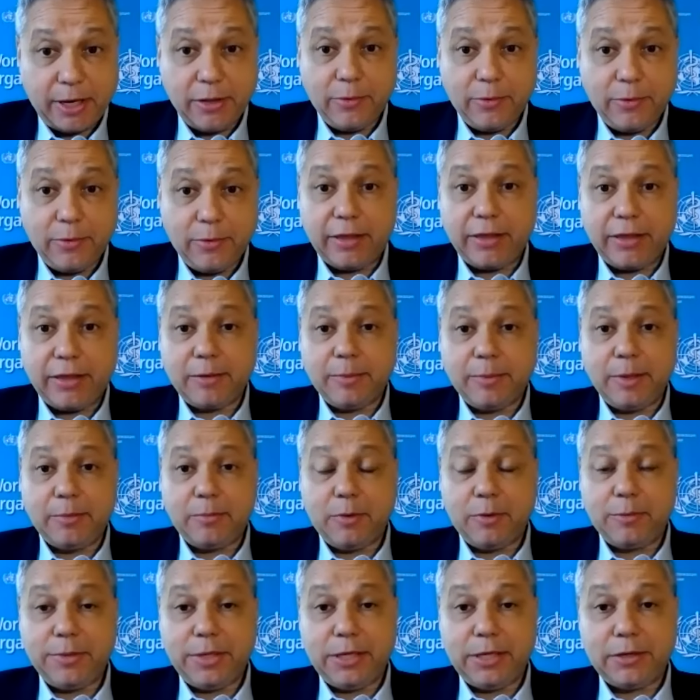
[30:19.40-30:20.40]
the way, I think
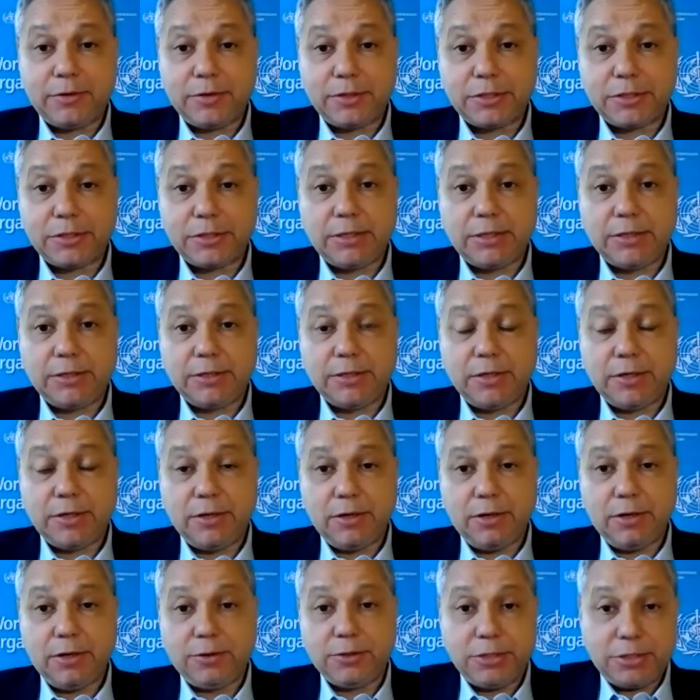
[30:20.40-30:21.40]
people will be interested to
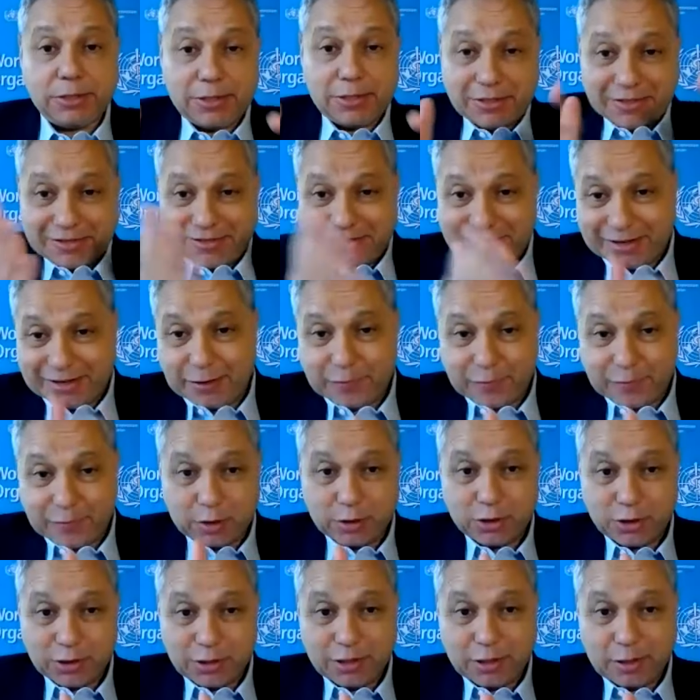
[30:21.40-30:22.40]
know, just to
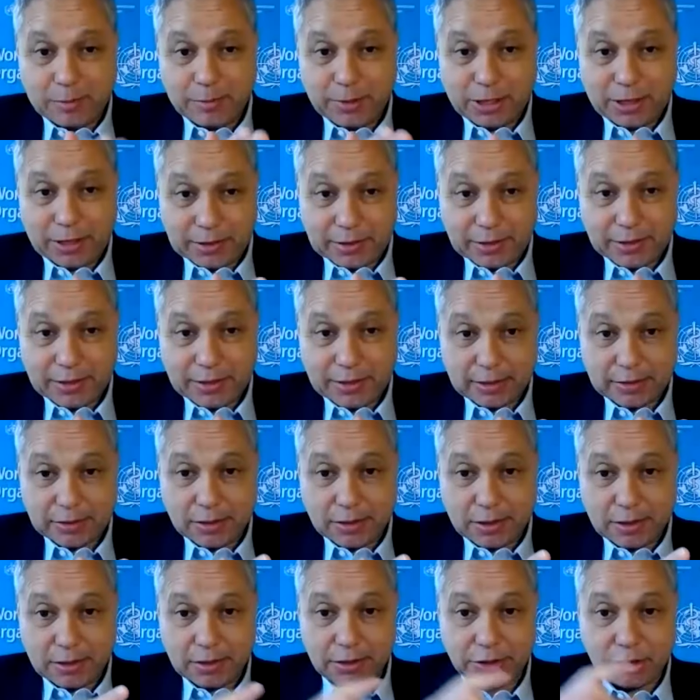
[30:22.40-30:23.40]
diverge a little bit on the
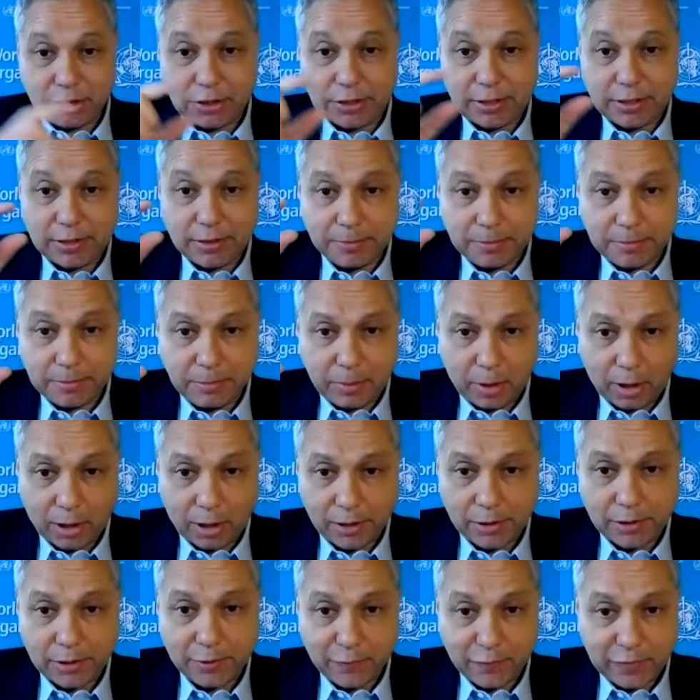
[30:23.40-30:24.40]
technology,
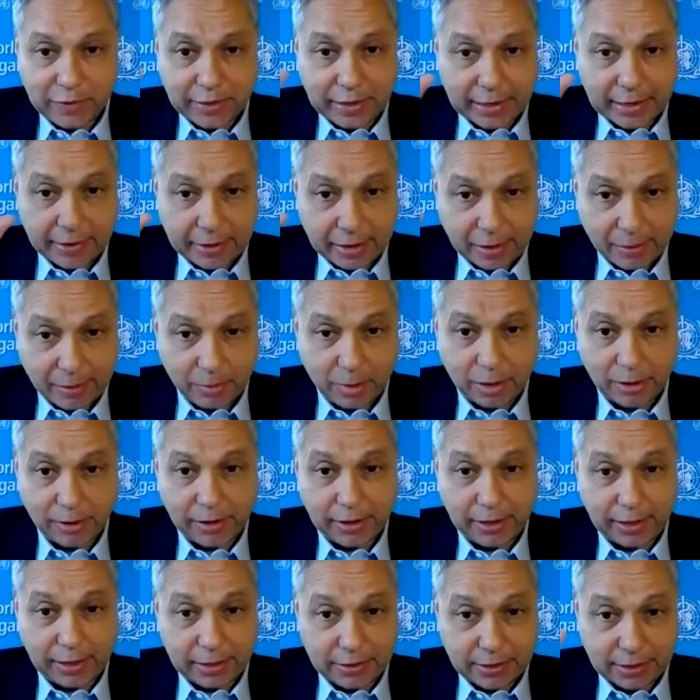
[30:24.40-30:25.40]
part of that
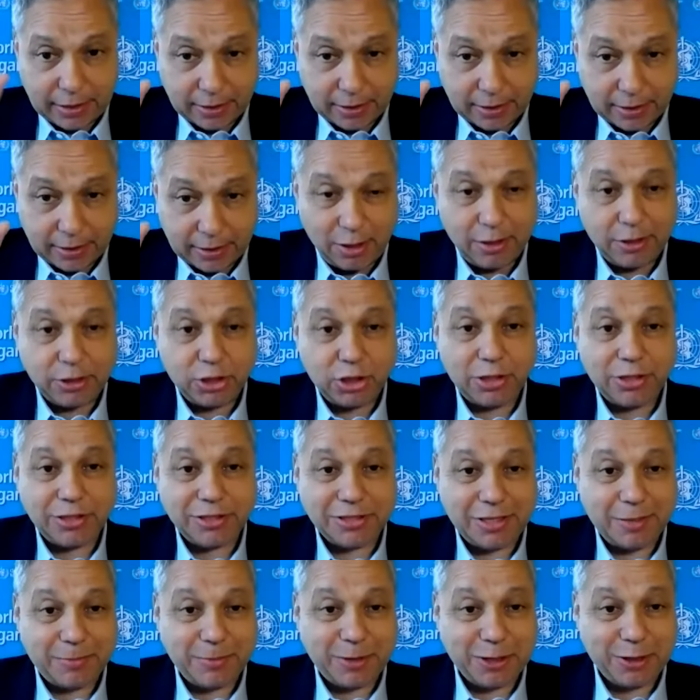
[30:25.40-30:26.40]
mRNA technology,
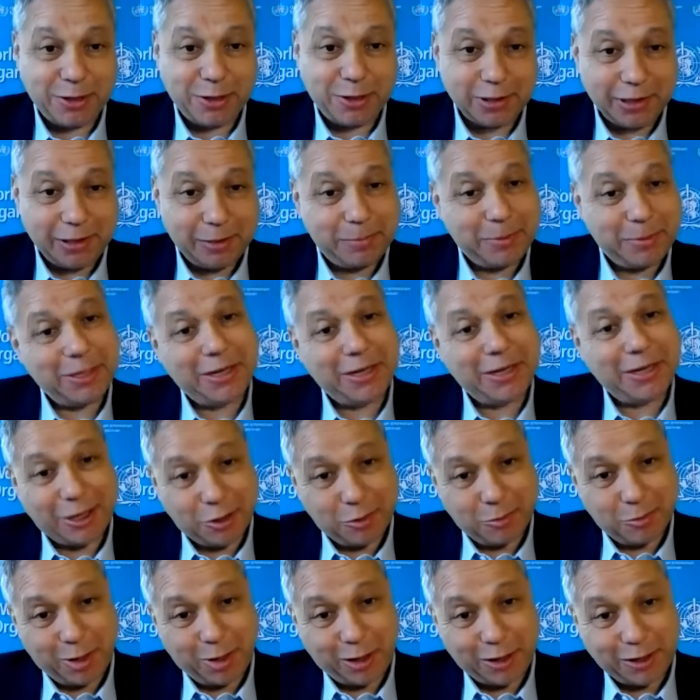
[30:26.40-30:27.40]
something called lipid
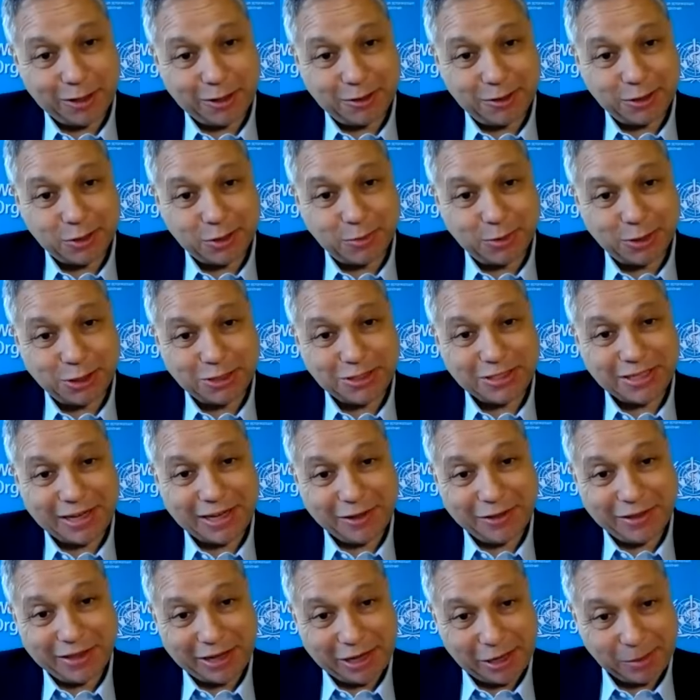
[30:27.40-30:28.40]
nanoparticles, which is
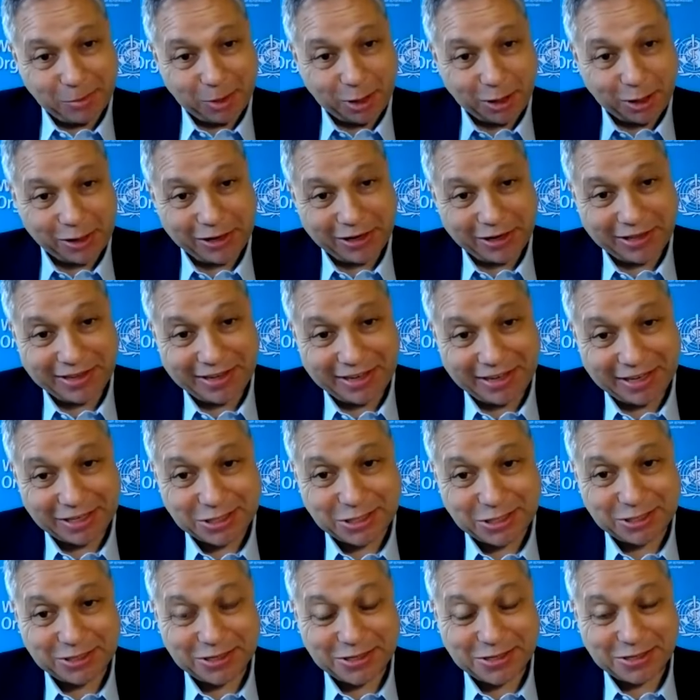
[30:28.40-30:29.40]
how that mRNA
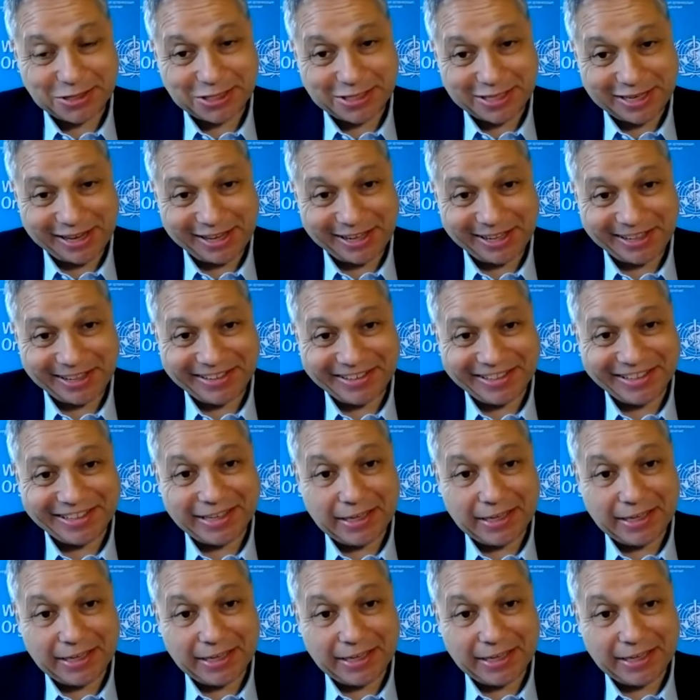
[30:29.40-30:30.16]
gets into the cell,